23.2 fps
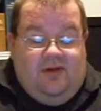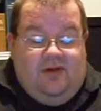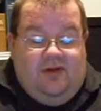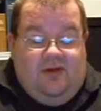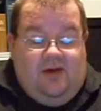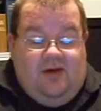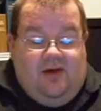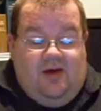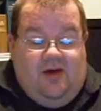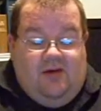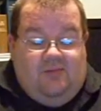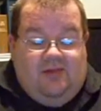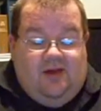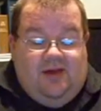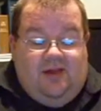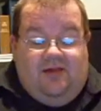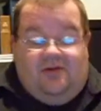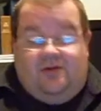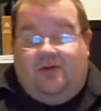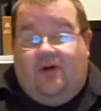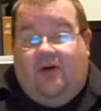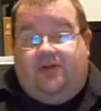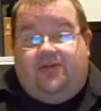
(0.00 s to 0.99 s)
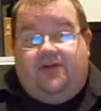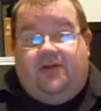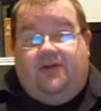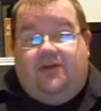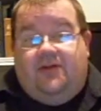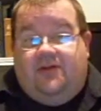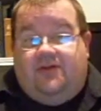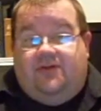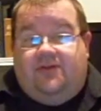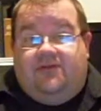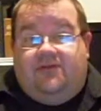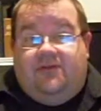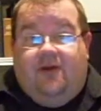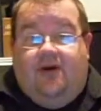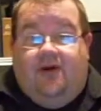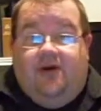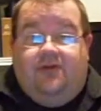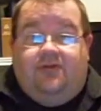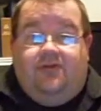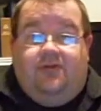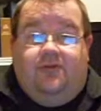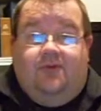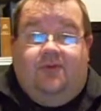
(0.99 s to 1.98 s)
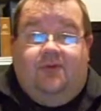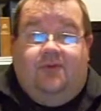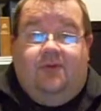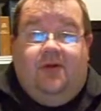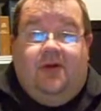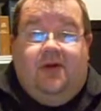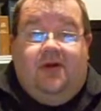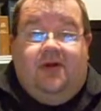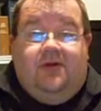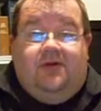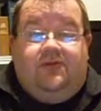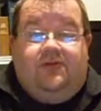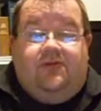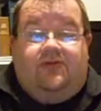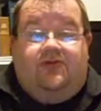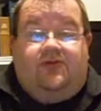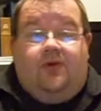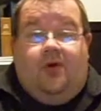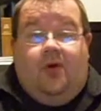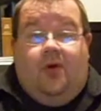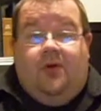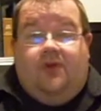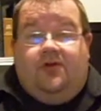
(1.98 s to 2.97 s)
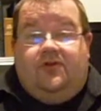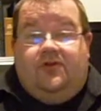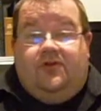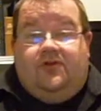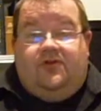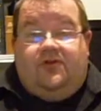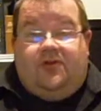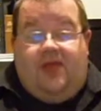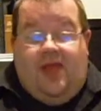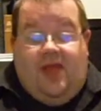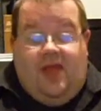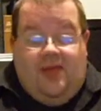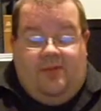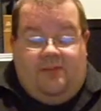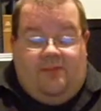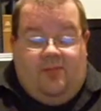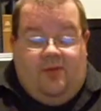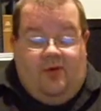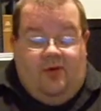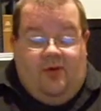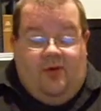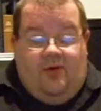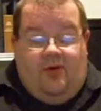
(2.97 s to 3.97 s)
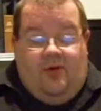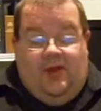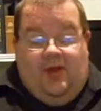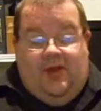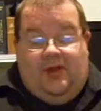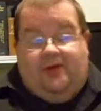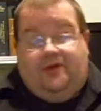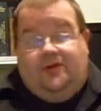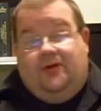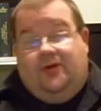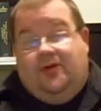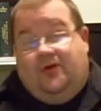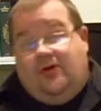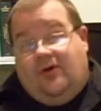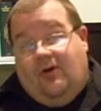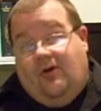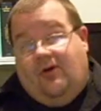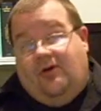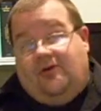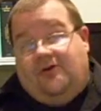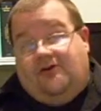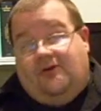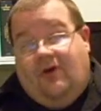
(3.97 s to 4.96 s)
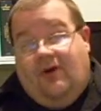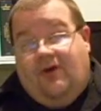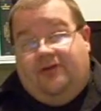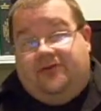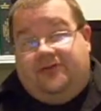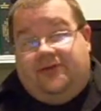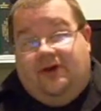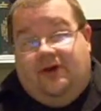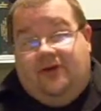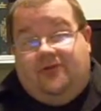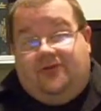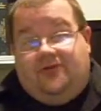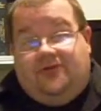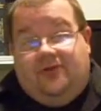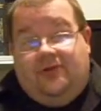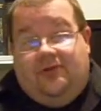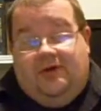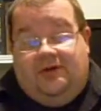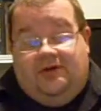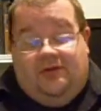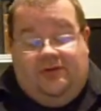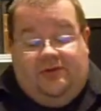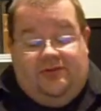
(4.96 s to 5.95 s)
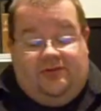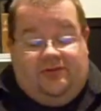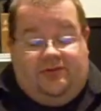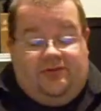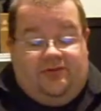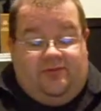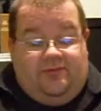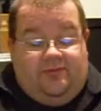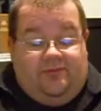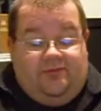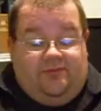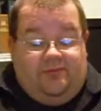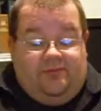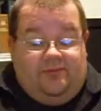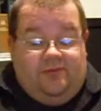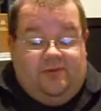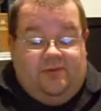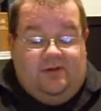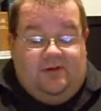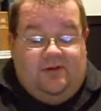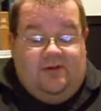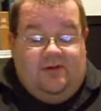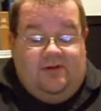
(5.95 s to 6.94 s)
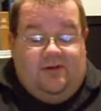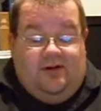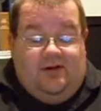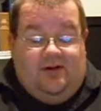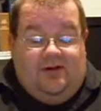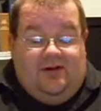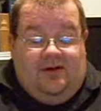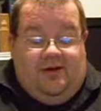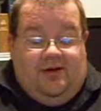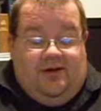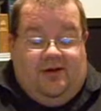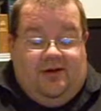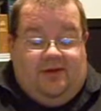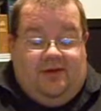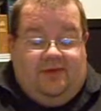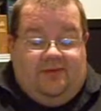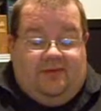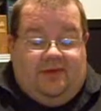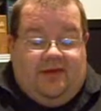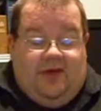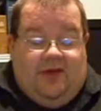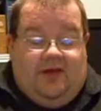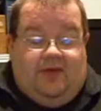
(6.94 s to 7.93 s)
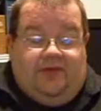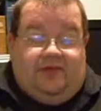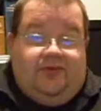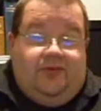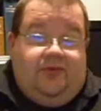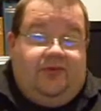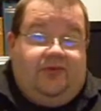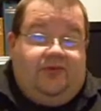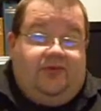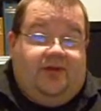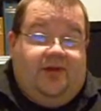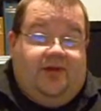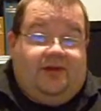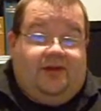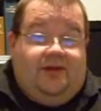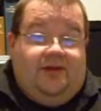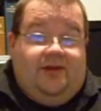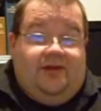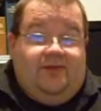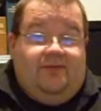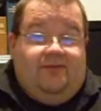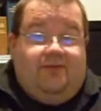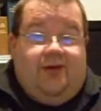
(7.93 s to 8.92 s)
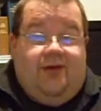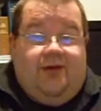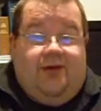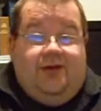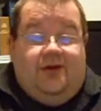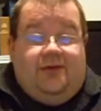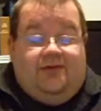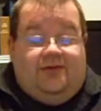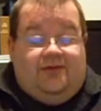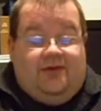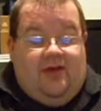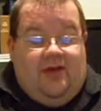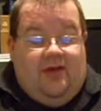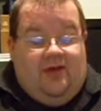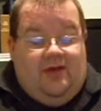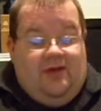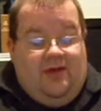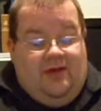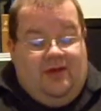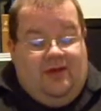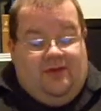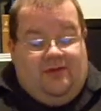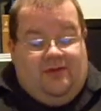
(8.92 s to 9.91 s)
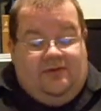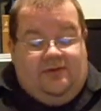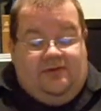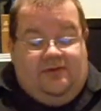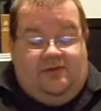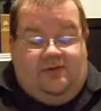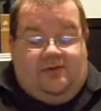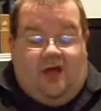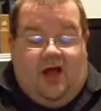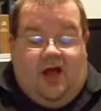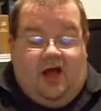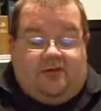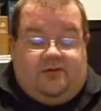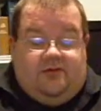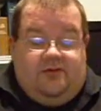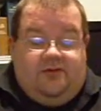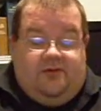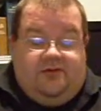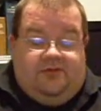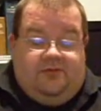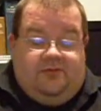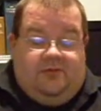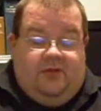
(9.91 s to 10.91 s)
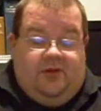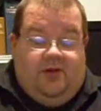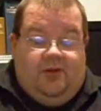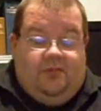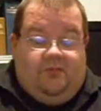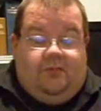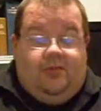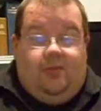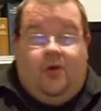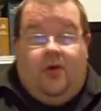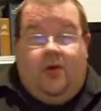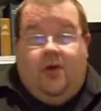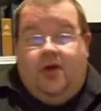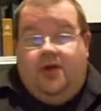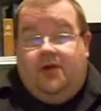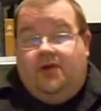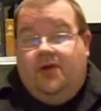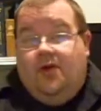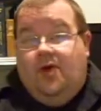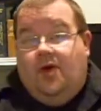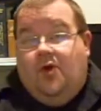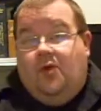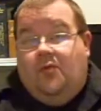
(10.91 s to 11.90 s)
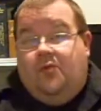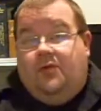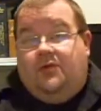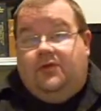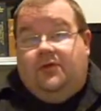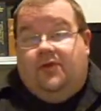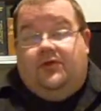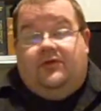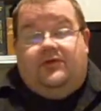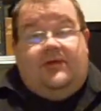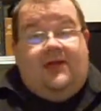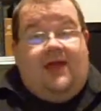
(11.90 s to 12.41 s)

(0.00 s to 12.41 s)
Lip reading: And it's also necessary to discourage escape and to encourage voluntary surrenders. They also, at the very end, say this is a doctrine that should be employed when there is